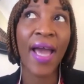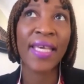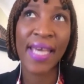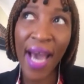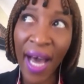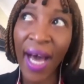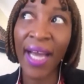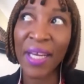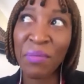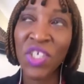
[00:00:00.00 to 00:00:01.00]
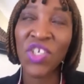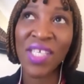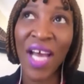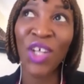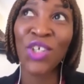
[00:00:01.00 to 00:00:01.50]
yeah, let me
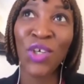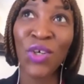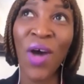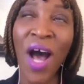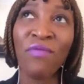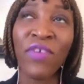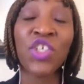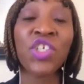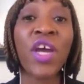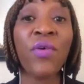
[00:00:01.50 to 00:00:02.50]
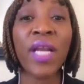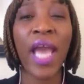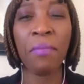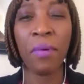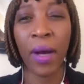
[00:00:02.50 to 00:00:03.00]
just tell you, a vegetarian
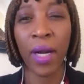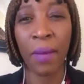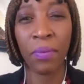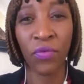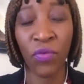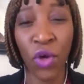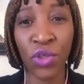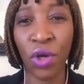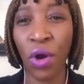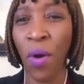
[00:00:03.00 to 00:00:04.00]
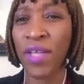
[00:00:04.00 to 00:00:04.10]
came about a couple of years ago.